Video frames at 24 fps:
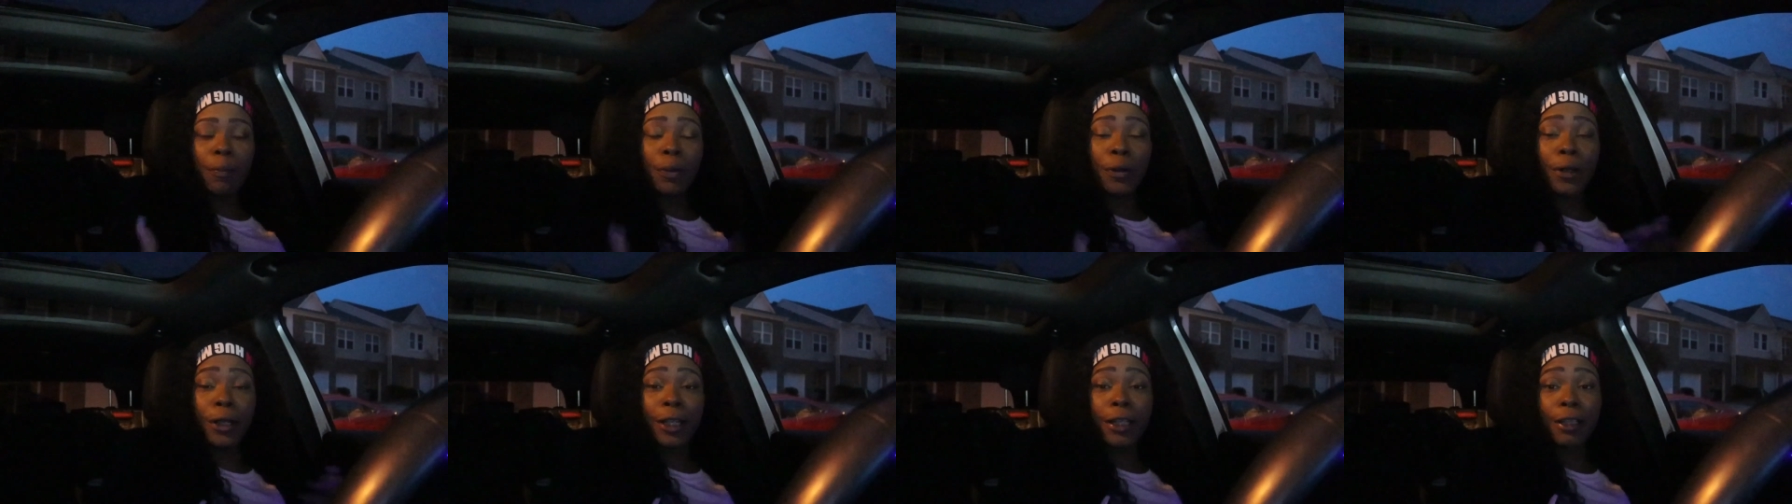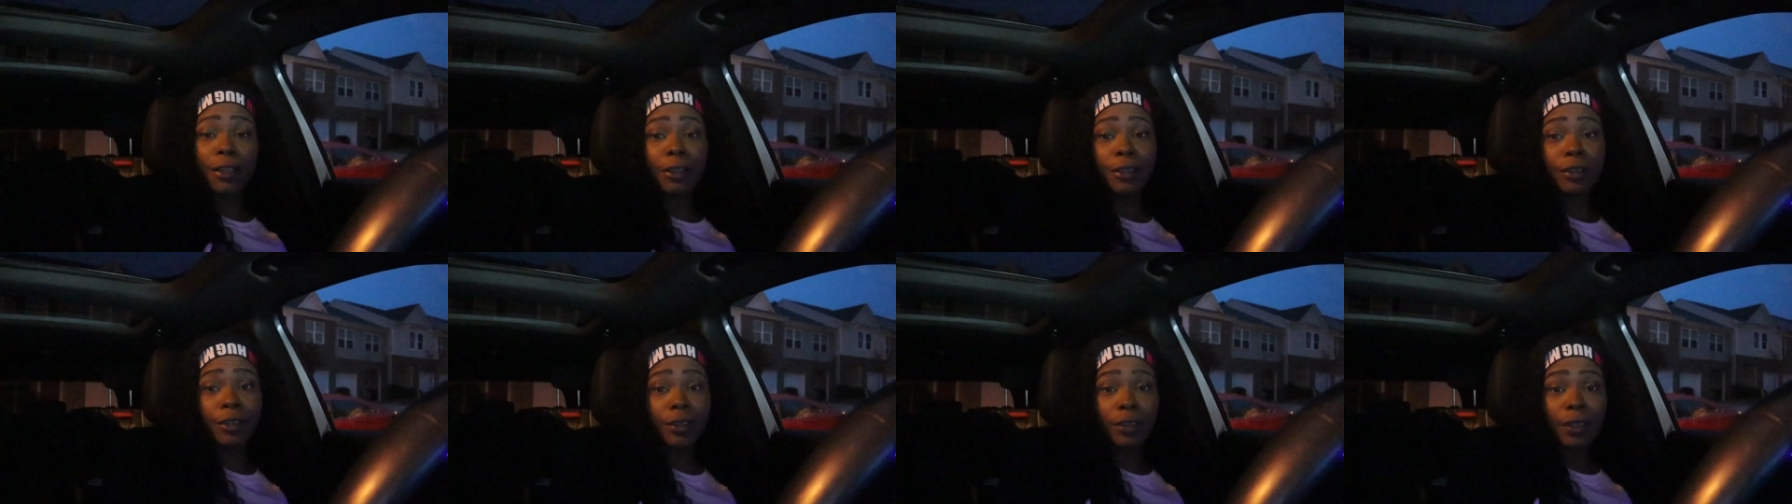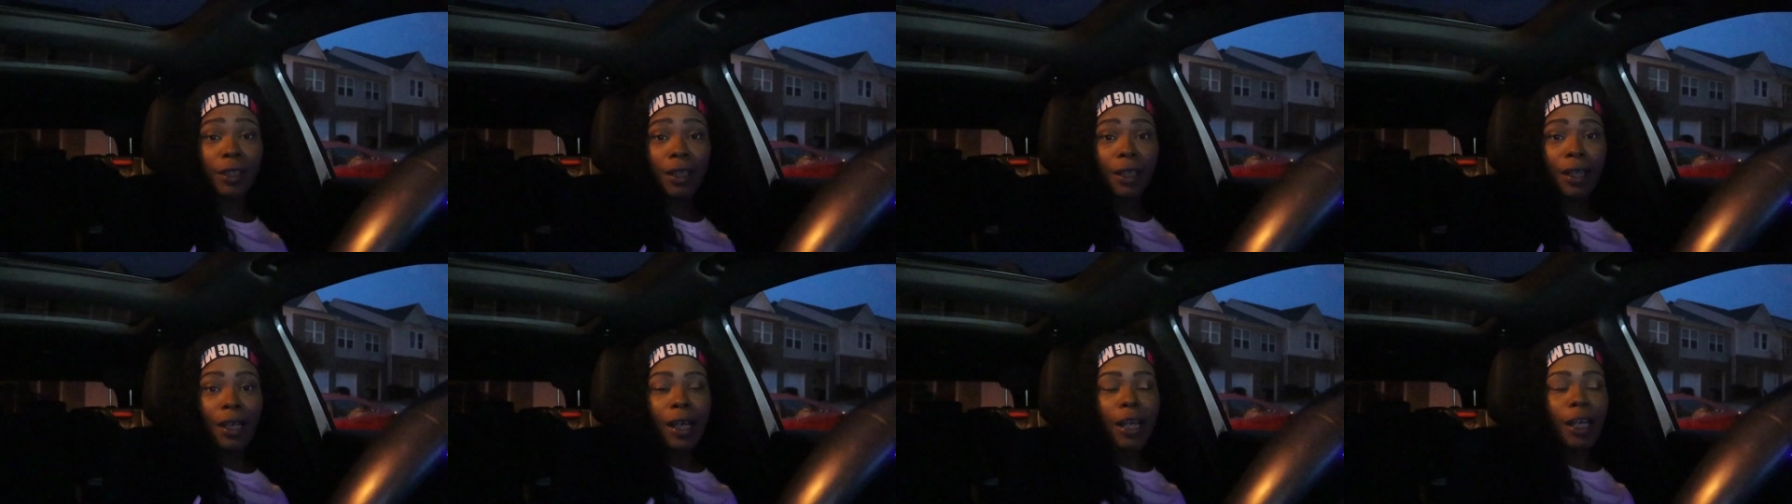printers.
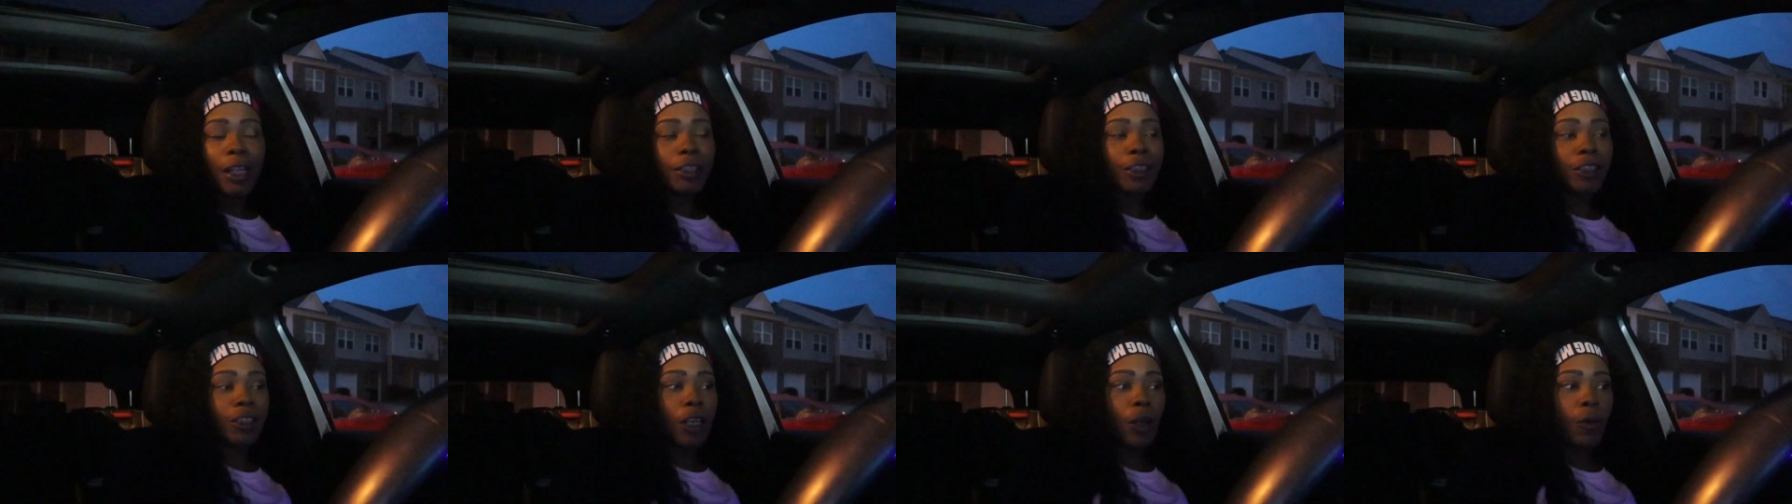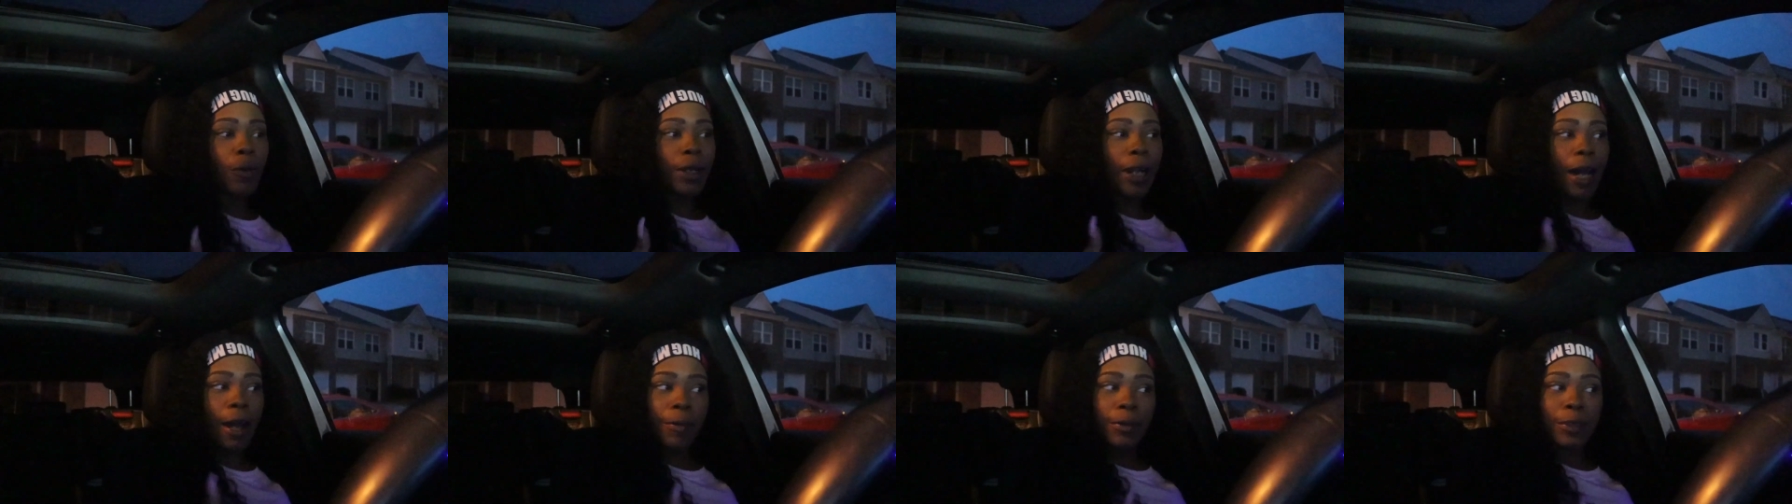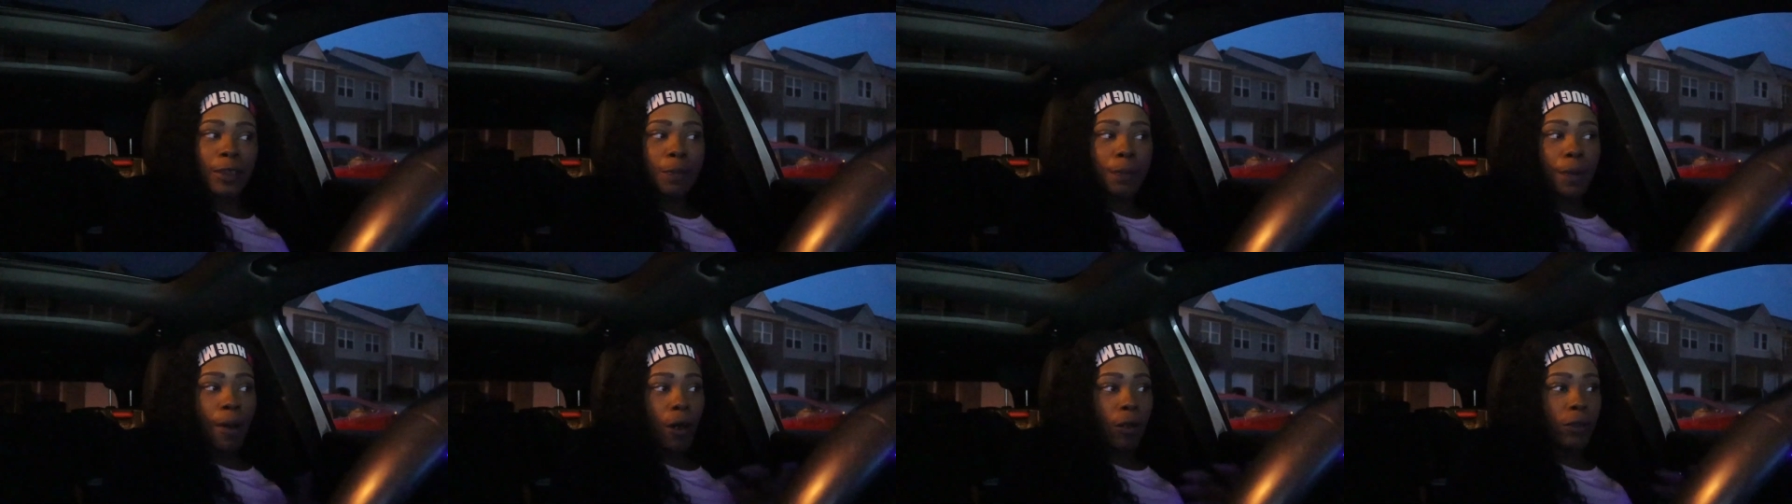So when I
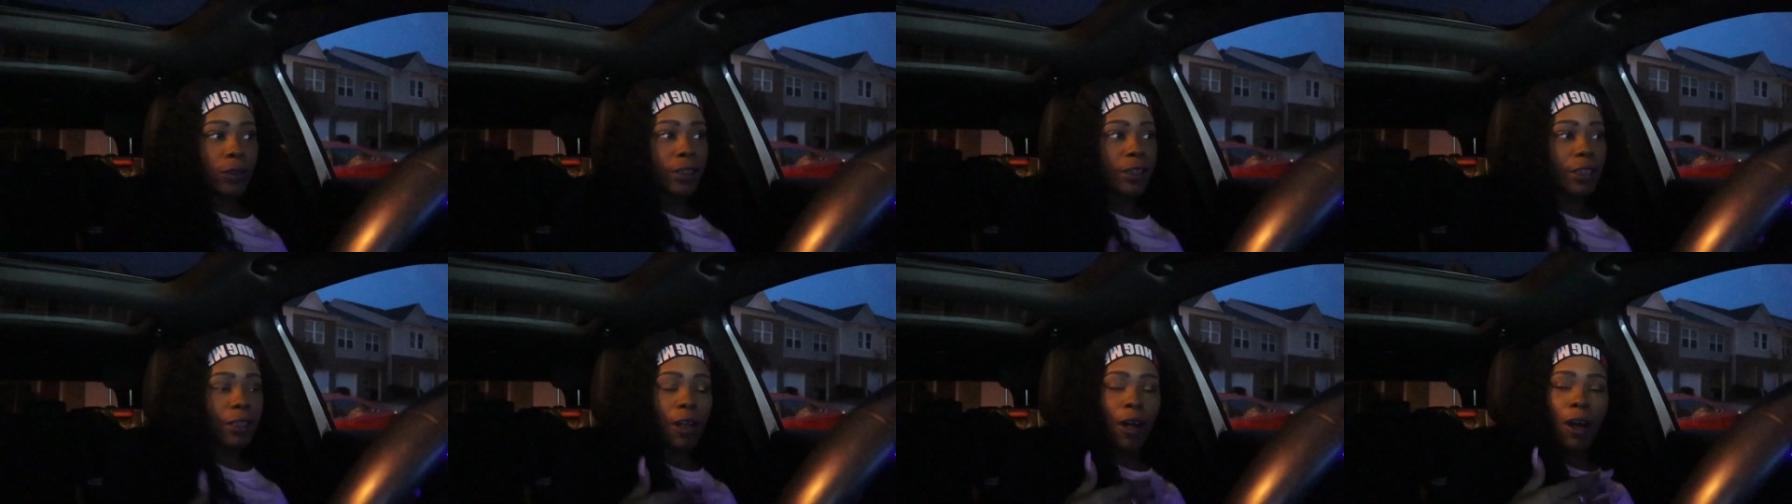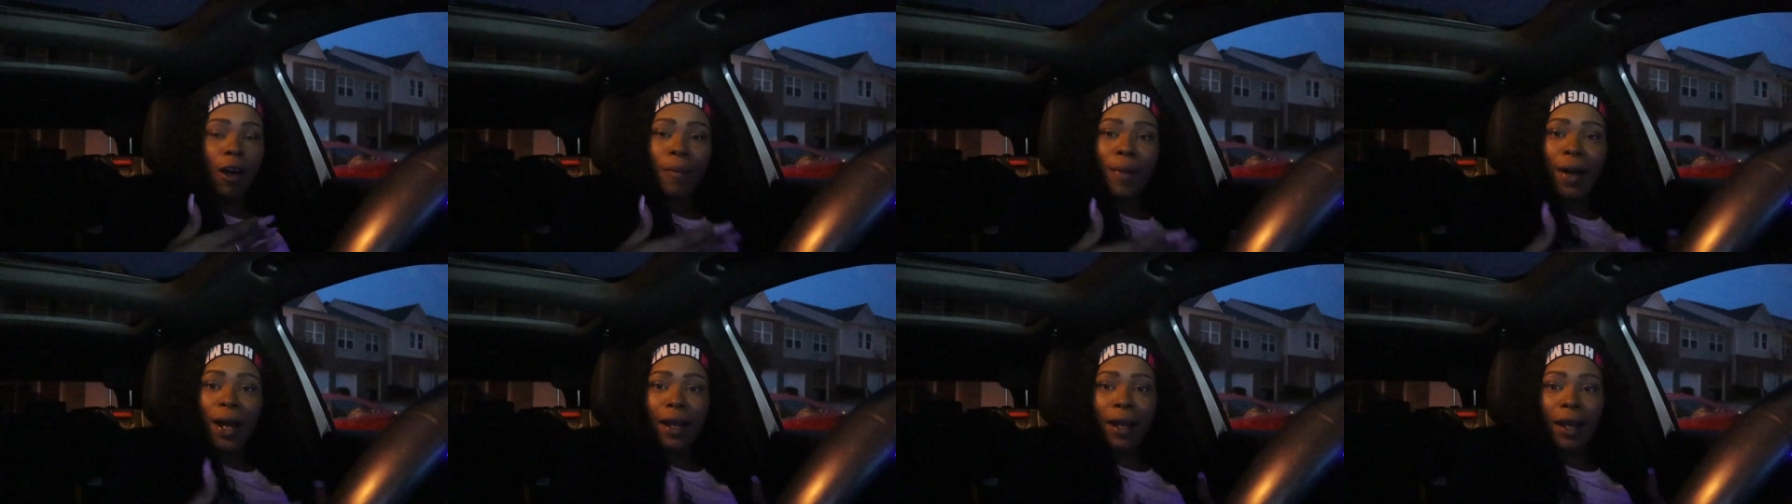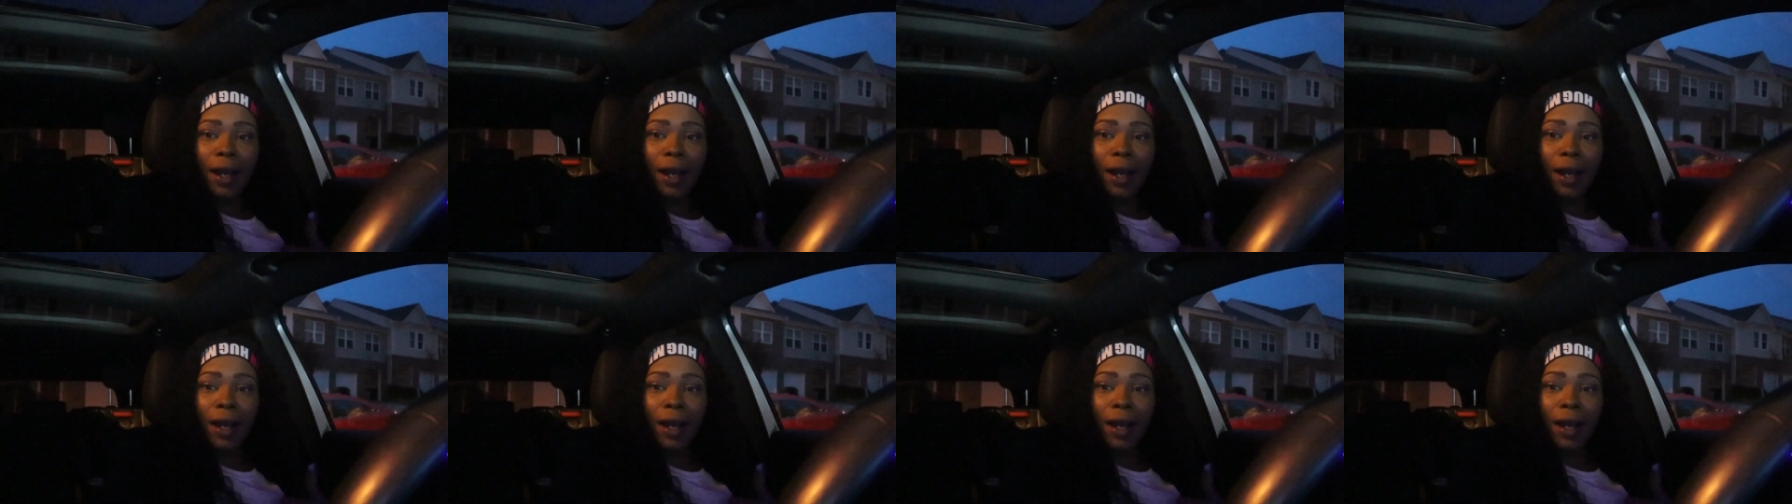was posting all my